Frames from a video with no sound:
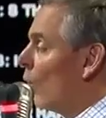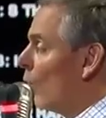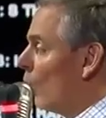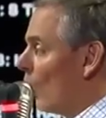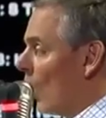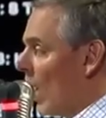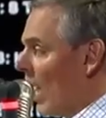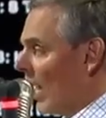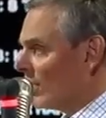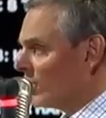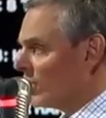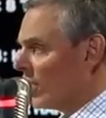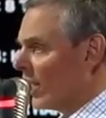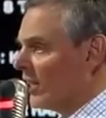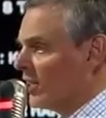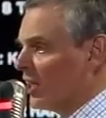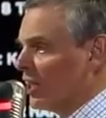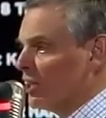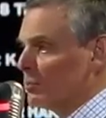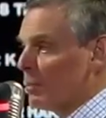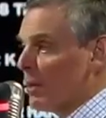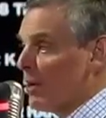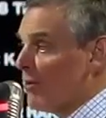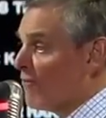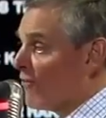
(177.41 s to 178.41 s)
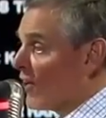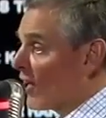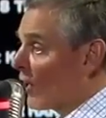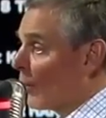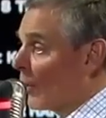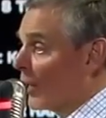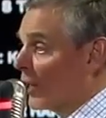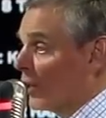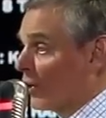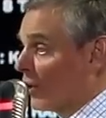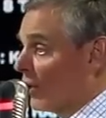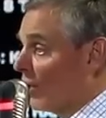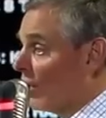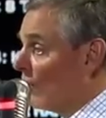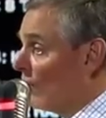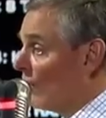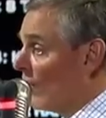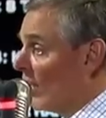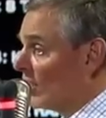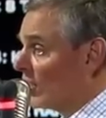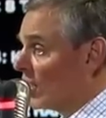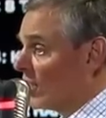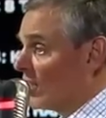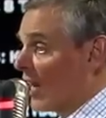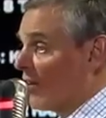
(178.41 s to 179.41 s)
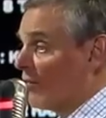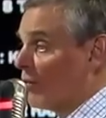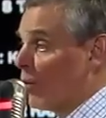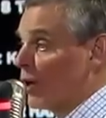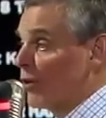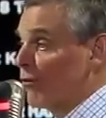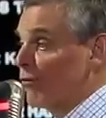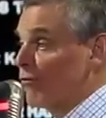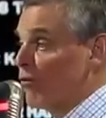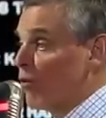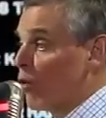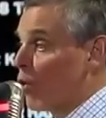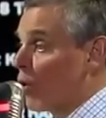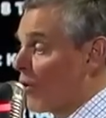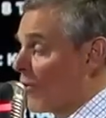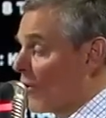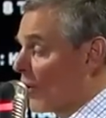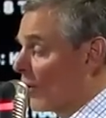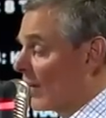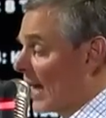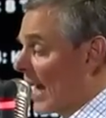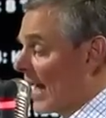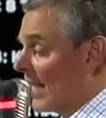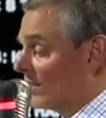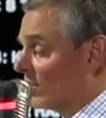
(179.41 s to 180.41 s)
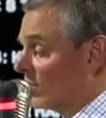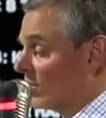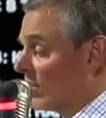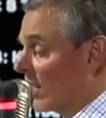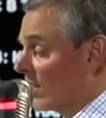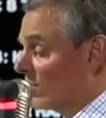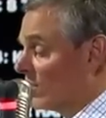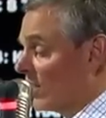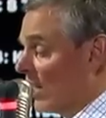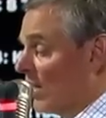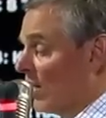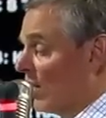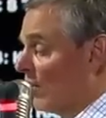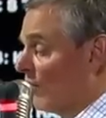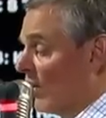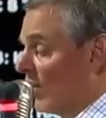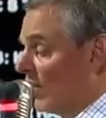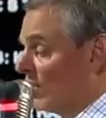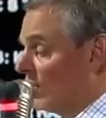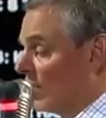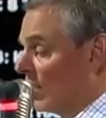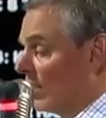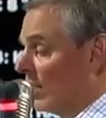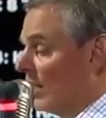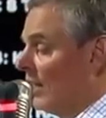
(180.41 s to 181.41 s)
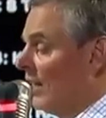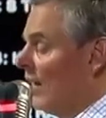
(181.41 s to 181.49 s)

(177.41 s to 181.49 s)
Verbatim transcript: Washington's been very good in division. They've won 4 of their last 6 in division.